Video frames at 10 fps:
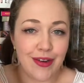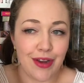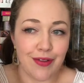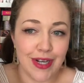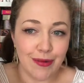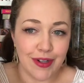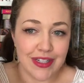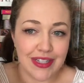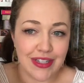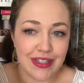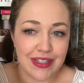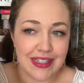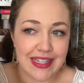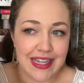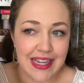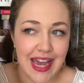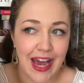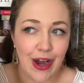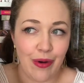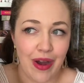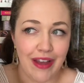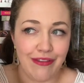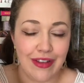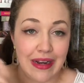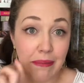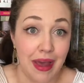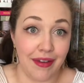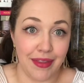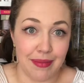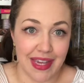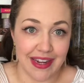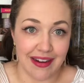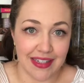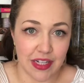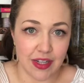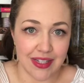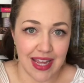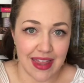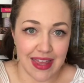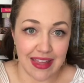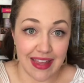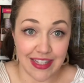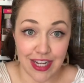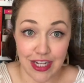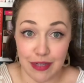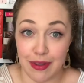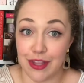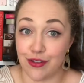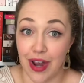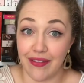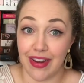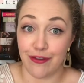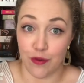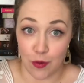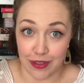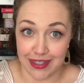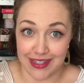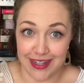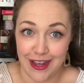I really want to see how I feel about the main character because I think that's going to be the driving force